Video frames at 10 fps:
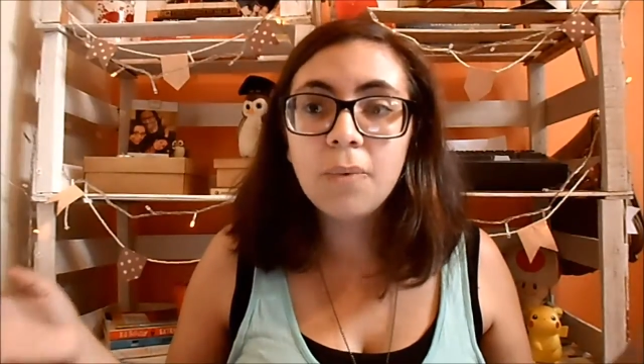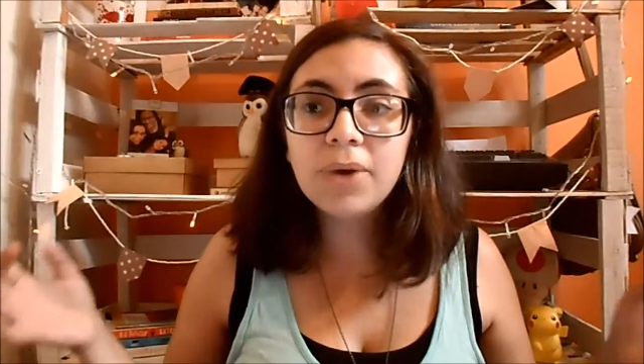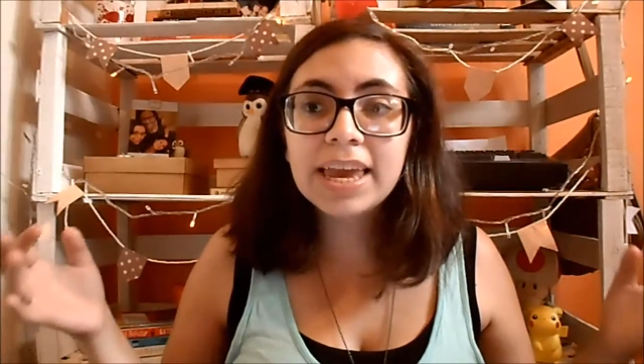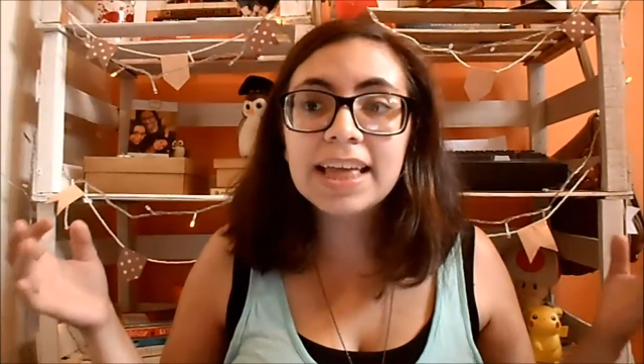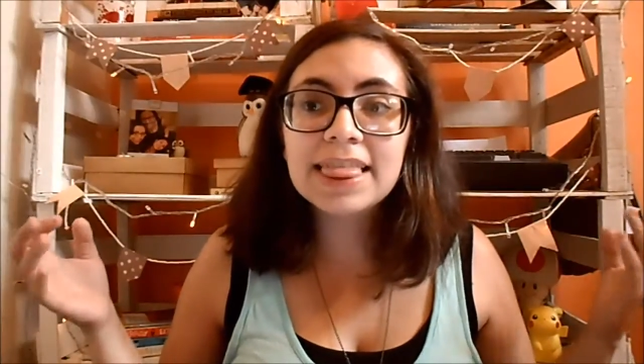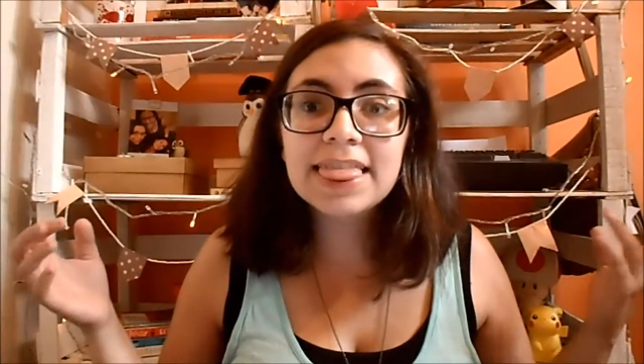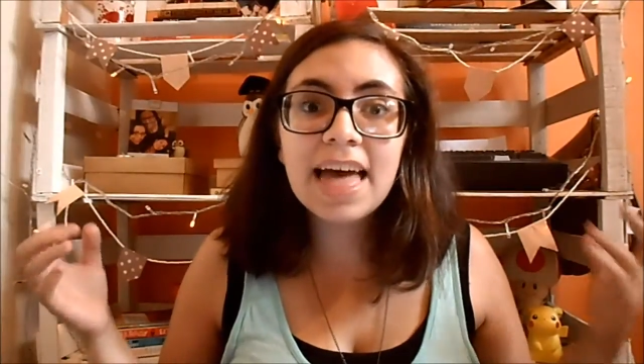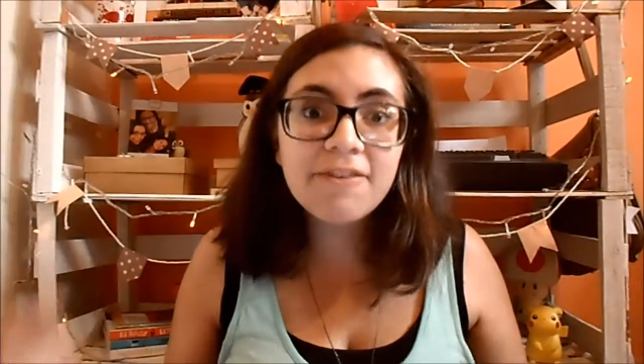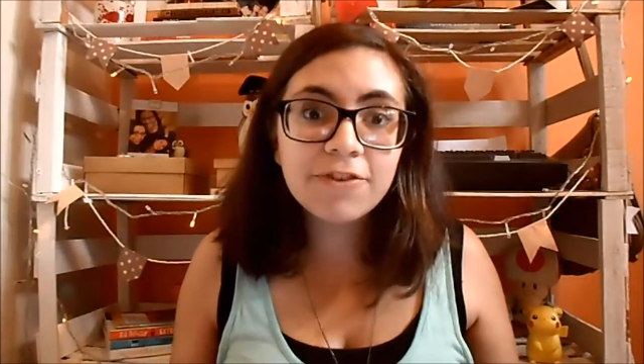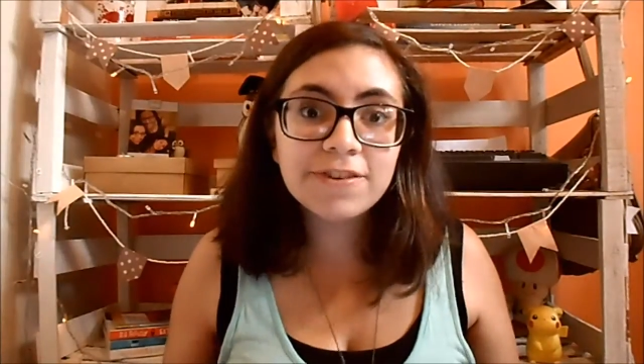We can
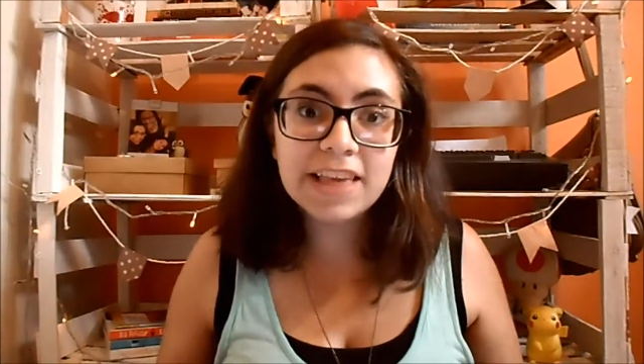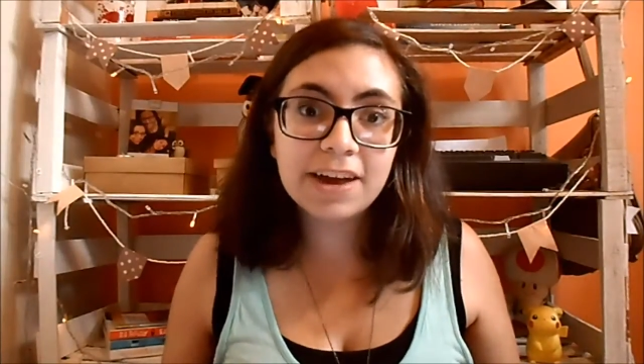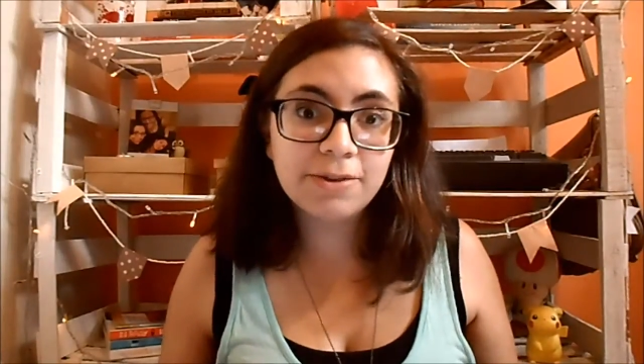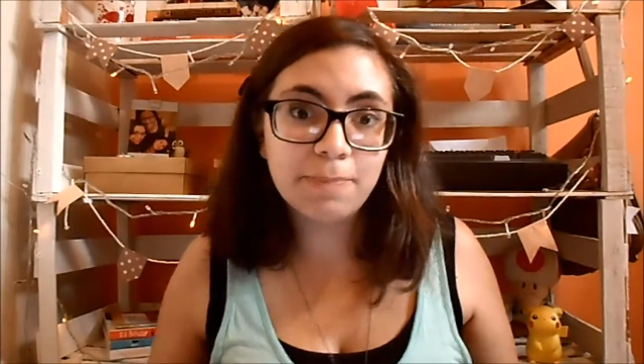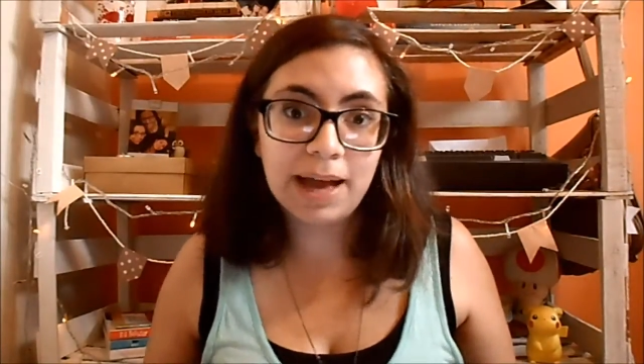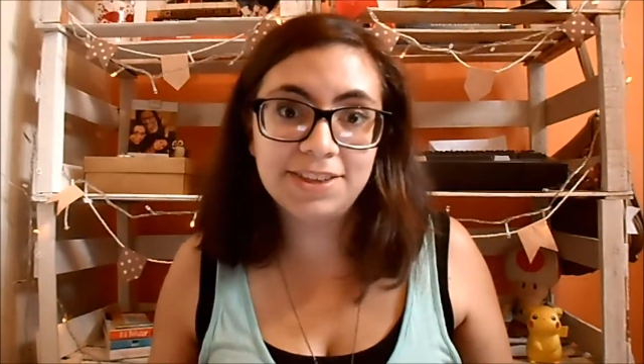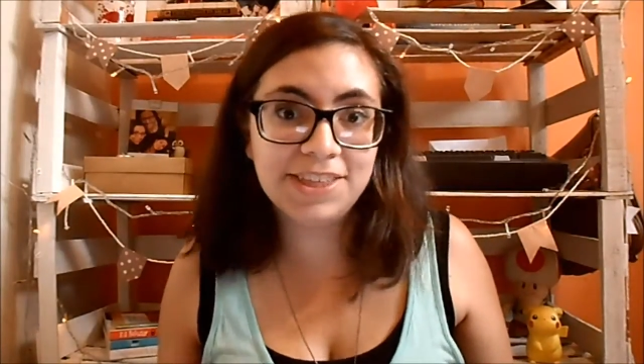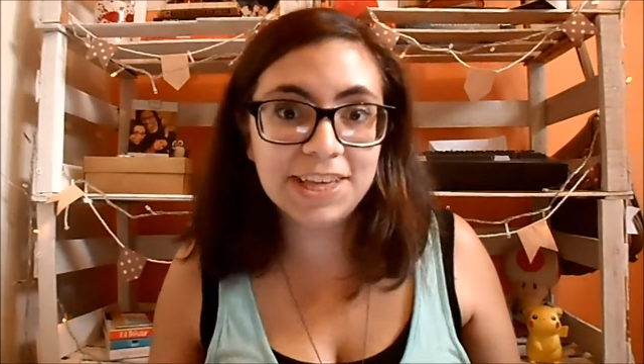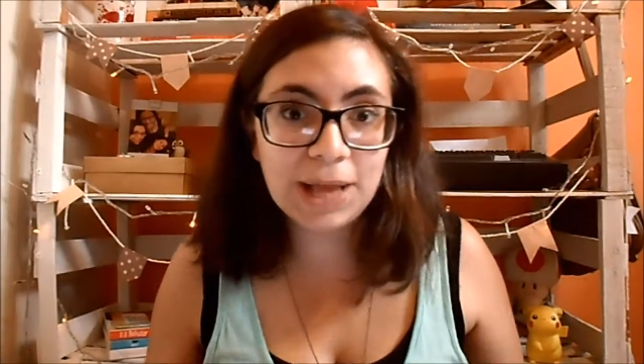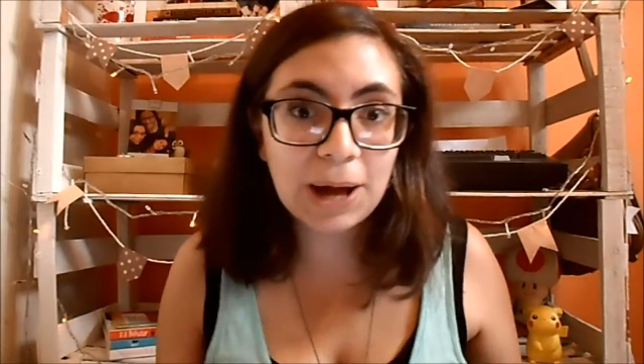never say goodbye
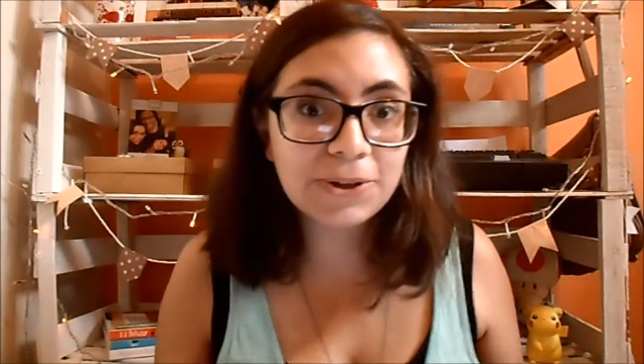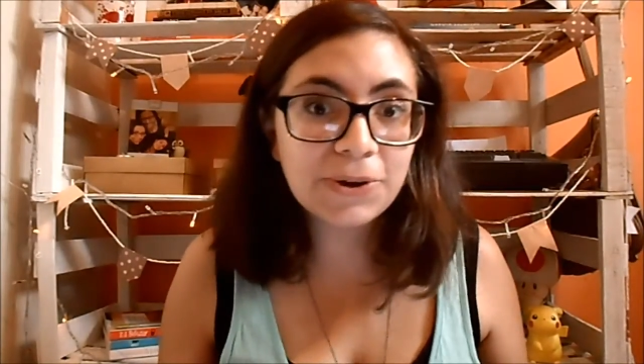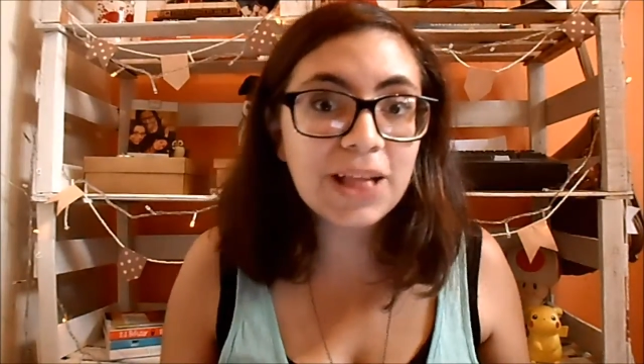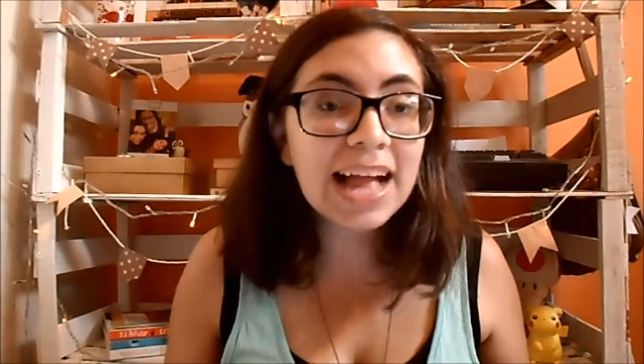to the Doctor.